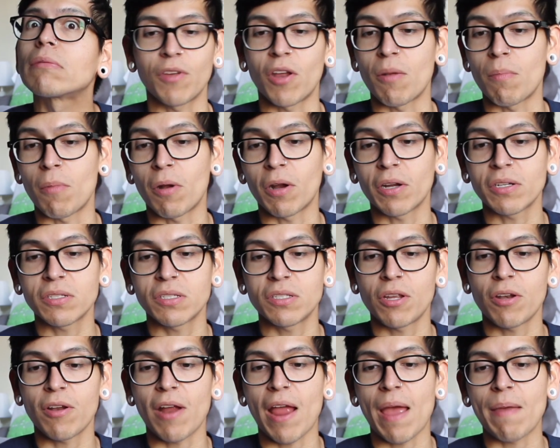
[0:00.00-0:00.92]
Got our Marcus
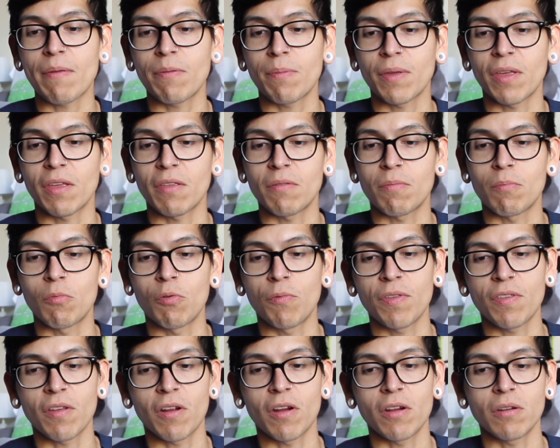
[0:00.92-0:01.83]
Theater apps because
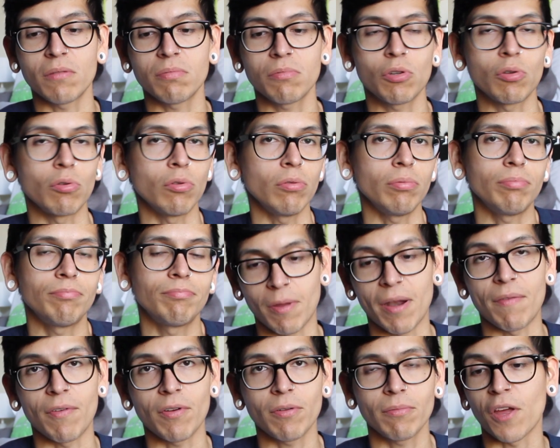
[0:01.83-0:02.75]
movies are cool,
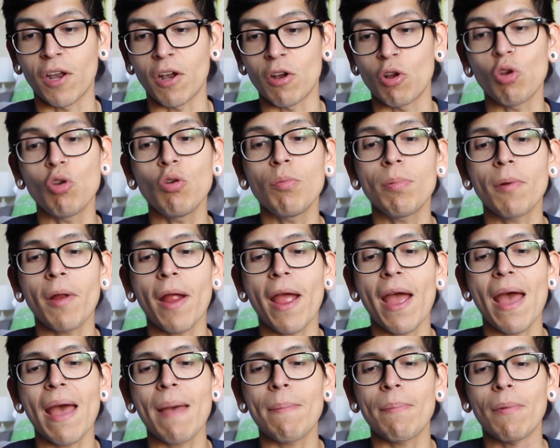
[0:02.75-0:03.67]
whatever. Got our Uber
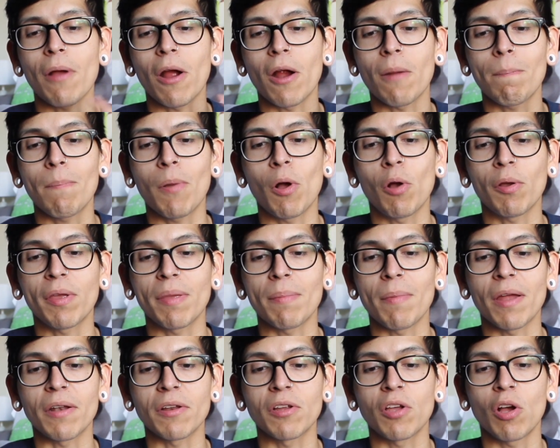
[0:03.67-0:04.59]
app, our
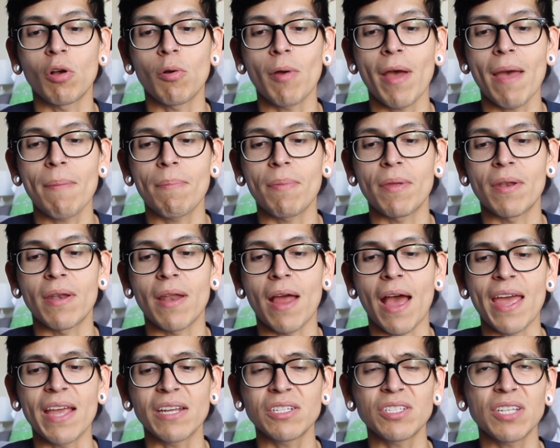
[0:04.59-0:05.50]
Pokemon Go app, and
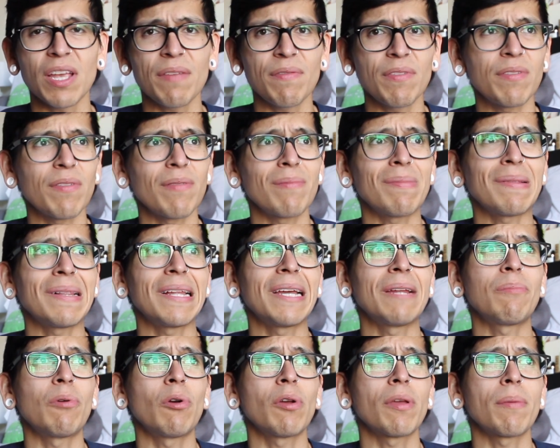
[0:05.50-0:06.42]
I actually haven't even
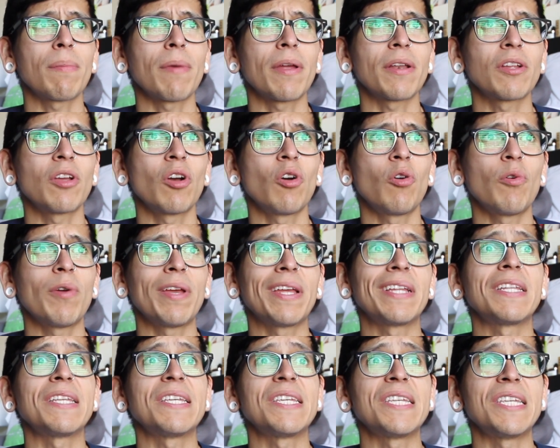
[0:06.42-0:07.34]
played Pokemon Go
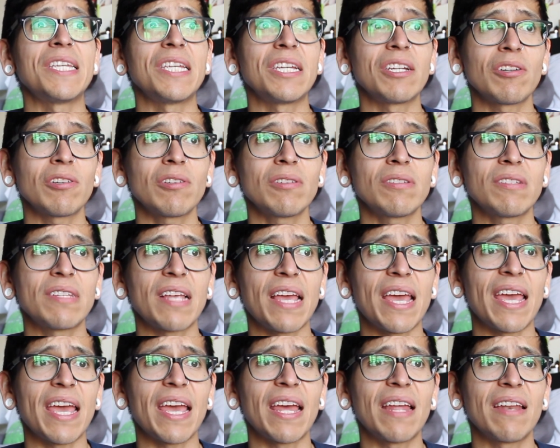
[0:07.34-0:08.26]
in years,
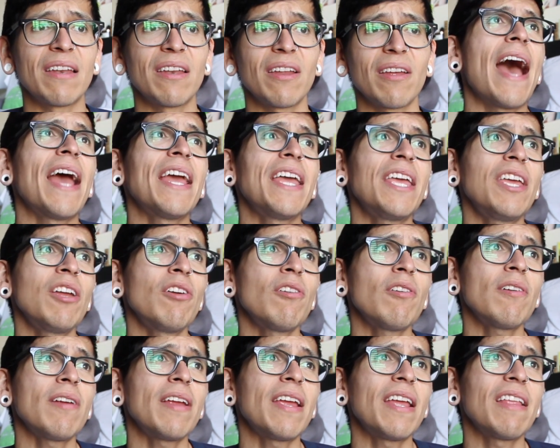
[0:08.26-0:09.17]
and I
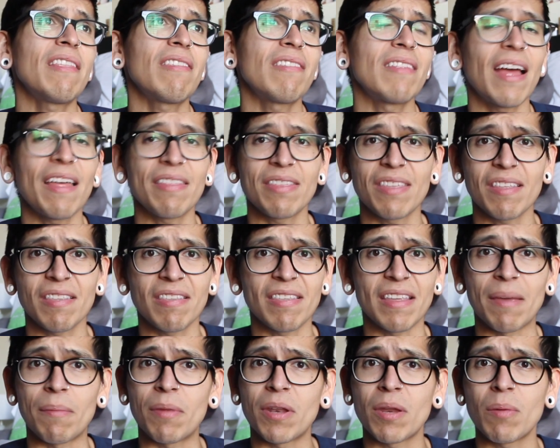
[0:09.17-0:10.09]
hear it's not the
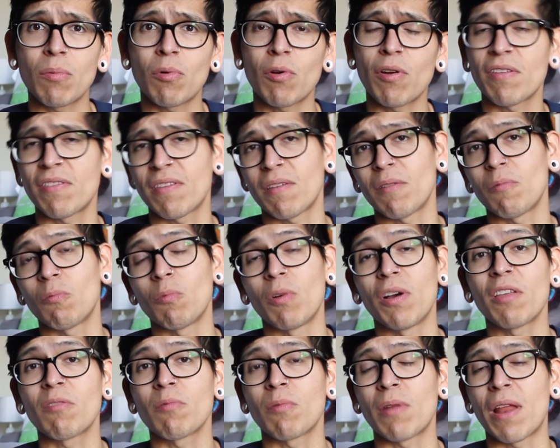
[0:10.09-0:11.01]
same anymore as it
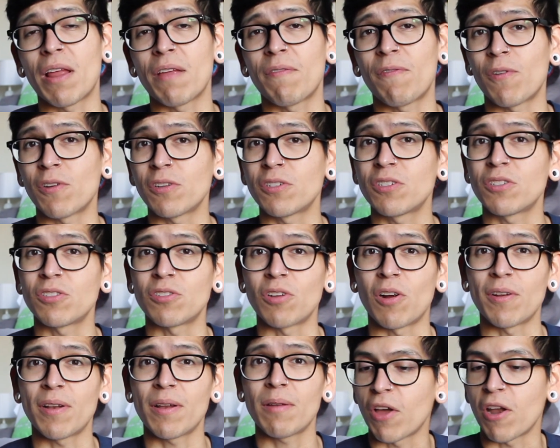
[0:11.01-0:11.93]
was when I first
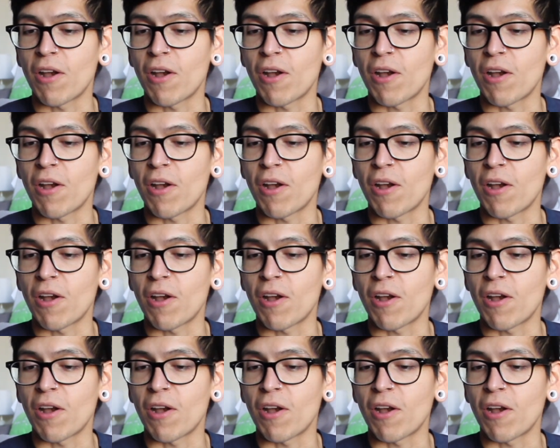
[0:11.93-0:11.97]
started.